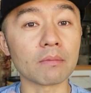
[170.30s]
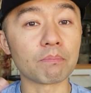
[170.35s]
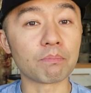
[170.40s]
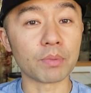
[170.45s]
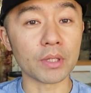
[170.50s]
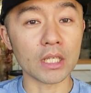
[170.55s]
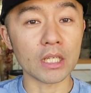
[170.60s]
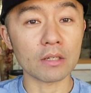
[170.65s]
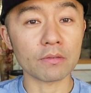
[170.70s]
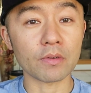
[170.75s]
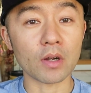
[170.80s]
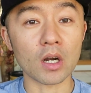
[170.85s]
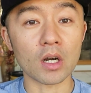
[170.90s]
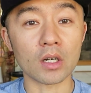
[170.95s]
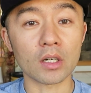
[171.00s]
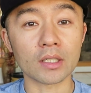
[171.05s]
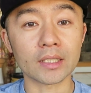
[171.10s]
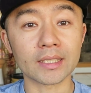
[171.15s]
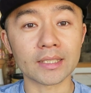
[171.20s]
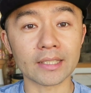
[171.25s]
and beef
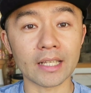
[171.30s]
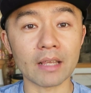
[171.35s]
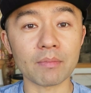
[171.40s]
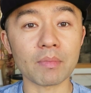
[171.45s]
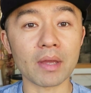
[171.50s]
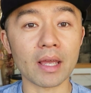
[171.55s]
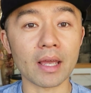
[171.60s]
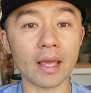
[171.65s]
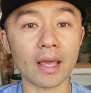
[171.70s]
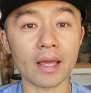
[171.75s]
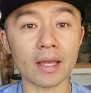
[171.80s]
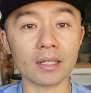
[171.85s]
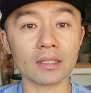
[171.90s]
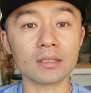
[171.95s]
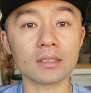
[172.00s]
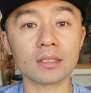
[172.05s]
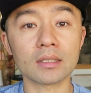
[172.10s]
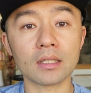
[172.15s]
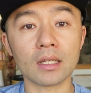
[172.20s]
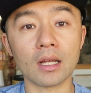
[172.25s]
are same
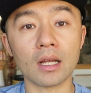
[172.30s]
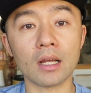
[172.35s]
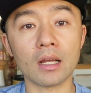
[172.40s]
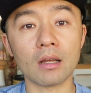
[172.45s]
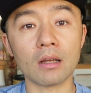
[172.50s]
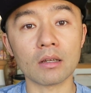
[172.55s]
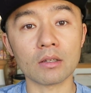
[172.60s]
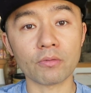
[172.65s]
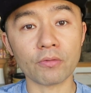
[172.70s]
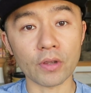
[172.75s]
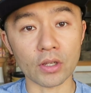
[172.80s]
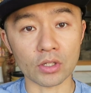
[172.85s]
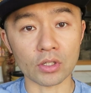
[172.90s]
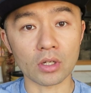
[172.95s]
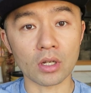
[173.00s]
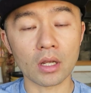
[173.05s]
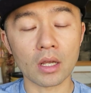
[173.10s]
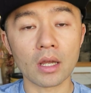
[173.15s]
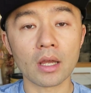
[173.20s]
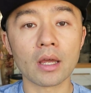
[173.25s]
as uh,
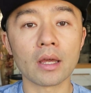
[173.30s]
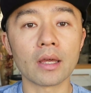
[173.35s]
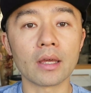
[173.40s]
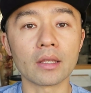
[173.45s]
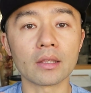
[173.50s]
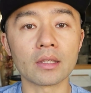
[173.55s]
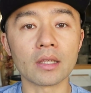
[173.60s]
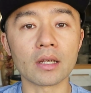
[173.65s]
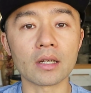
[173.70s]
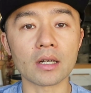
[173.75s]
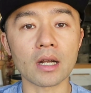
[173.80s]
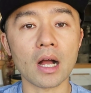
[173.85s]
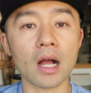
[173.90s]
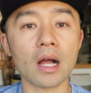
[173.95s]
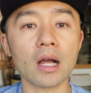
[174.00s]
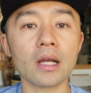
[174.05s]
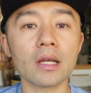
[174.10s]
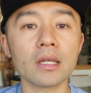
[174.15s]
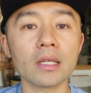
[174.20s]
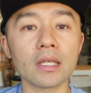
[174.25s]
fish. They are
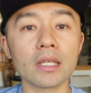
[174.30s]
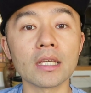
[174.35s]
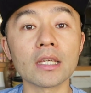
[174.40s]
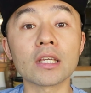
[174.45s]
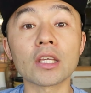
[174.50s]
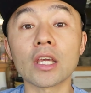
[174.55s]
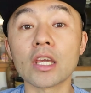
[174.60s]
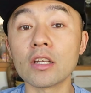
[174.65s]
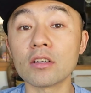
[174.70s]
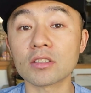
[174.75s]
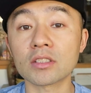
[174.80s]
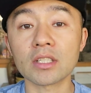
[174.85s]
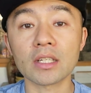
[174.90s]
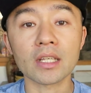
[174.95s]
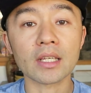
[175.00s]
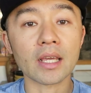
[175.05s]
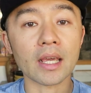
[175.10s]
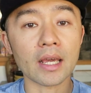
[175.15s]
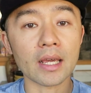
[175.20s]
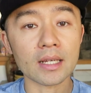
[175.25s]
high in
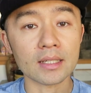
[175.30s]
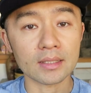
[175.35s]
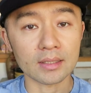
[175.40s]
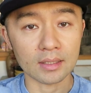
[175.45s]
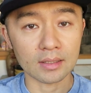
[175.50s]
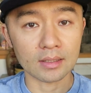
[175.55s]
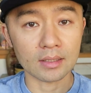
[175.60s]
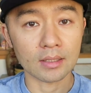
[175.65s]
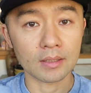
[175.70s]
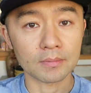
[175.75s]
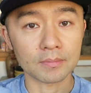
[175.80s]
inosinic acid.